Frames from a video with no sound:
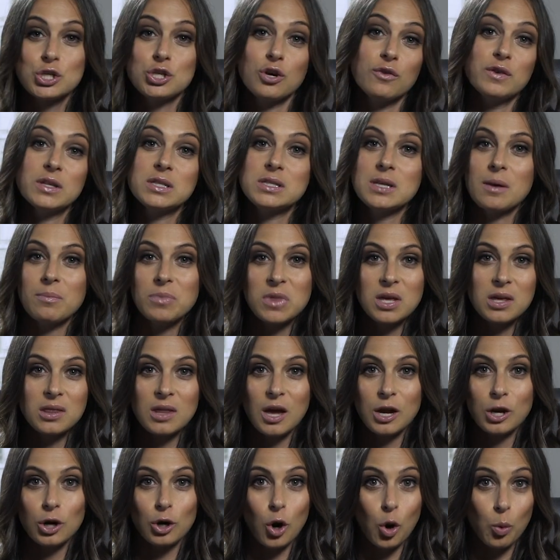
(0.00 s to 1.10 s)
So if it's something
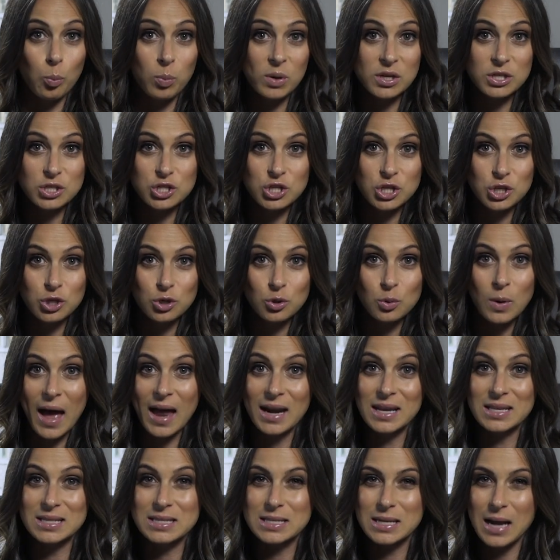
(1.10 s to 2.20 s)
that you're open to
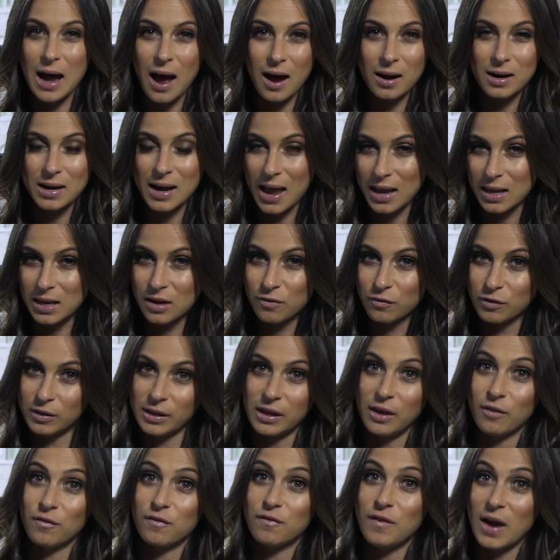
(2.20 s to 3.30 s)
and it's not
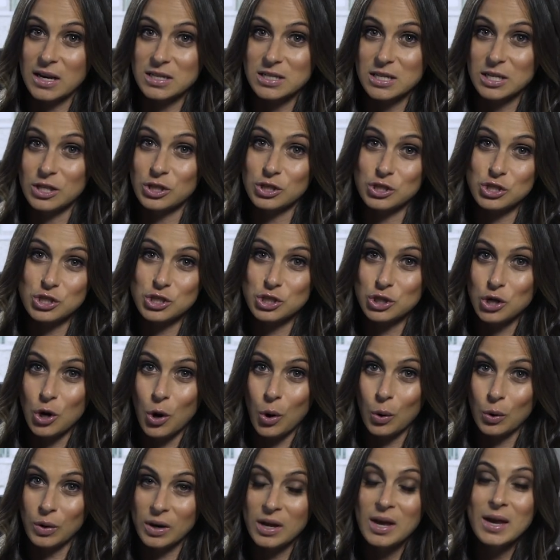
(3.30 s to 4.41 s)
negatively affecting the
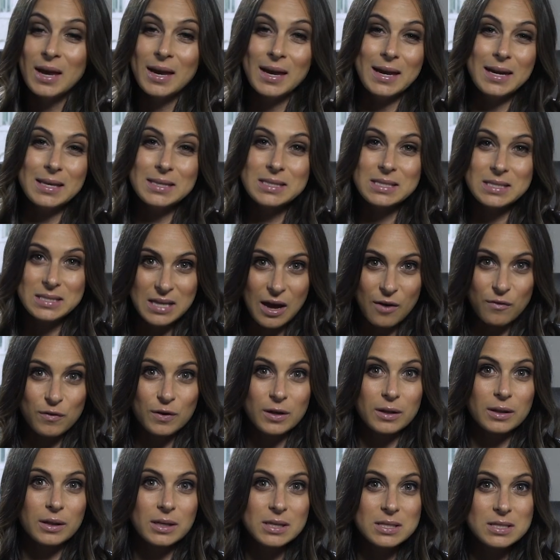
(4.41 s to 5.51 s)
stone, it's
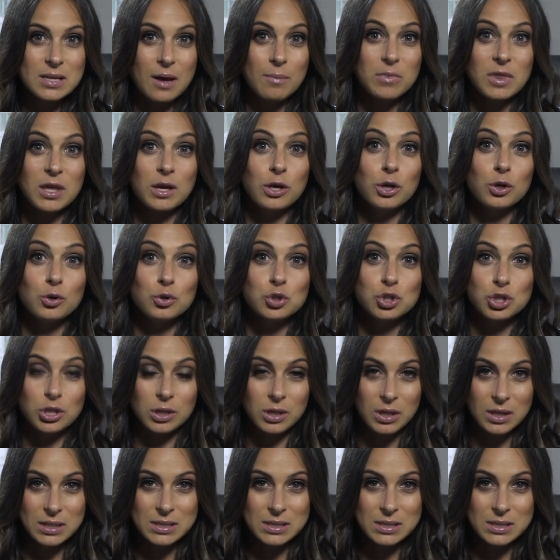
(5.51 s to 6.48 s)
definitely something you should